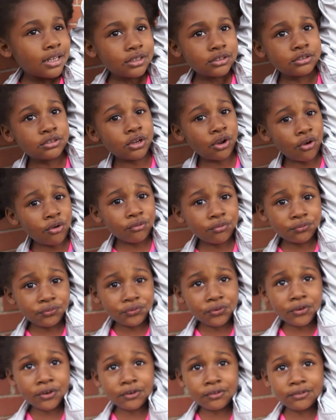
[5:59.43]
Don't
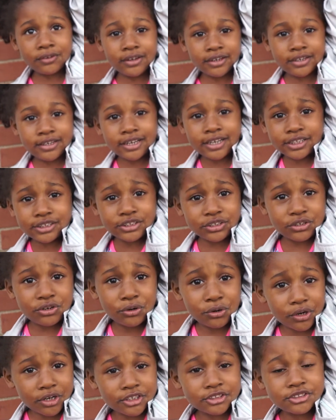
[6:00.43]
forget to
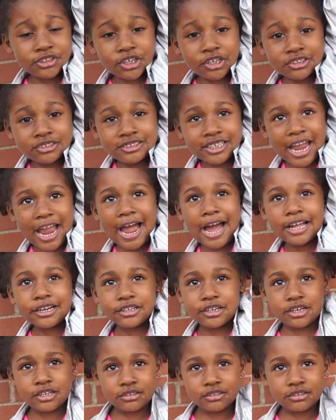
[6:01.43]
record your data.